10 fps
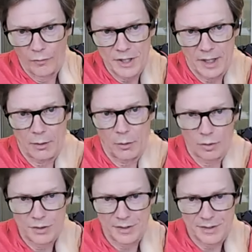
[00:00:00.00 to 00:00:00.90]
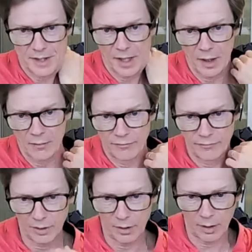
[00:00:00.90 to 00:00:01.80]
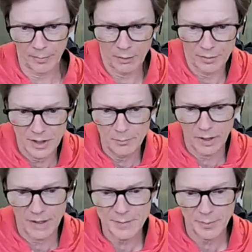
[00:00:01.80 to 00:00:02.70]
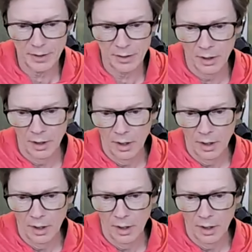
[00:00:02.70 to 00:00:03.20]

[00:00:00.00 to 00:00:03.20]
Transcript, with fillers: over 10 courses to have um, guaranteed placement.